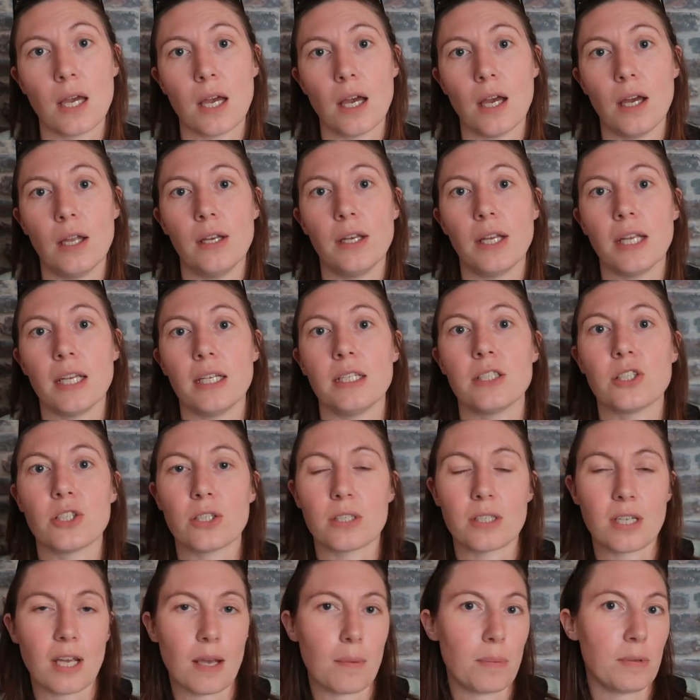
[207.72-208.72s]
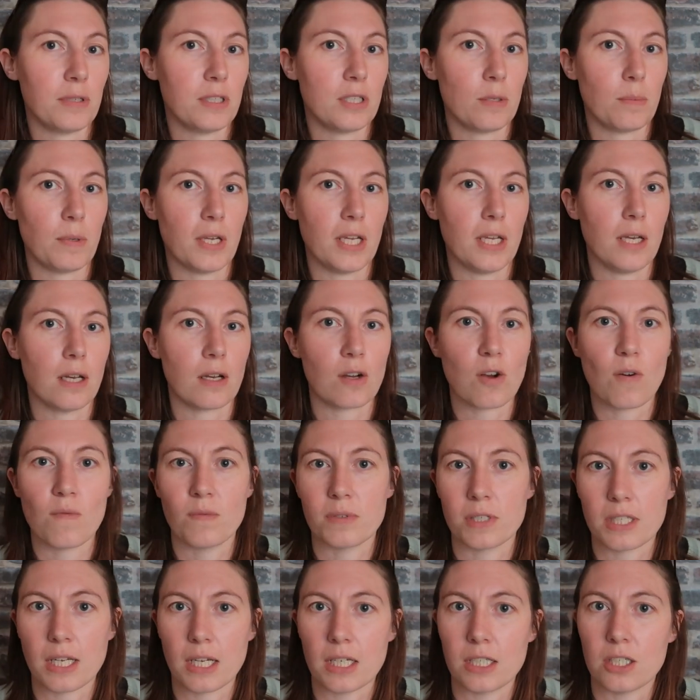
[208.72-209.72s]
and it just happened to be a
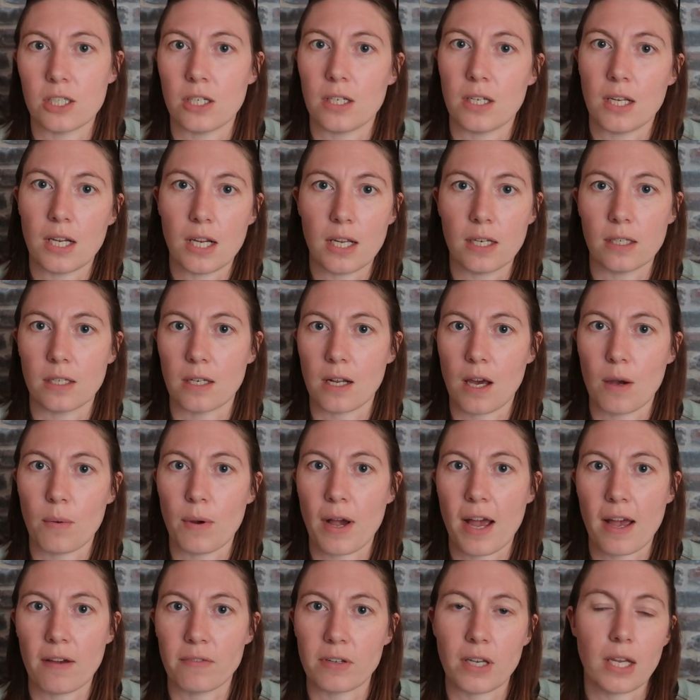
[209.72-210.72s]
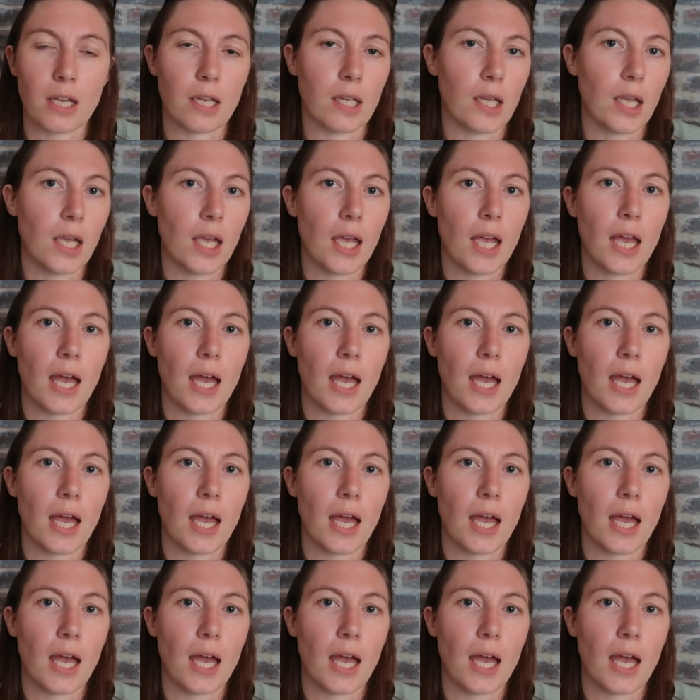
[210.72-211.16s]
conversation Ian and I were having,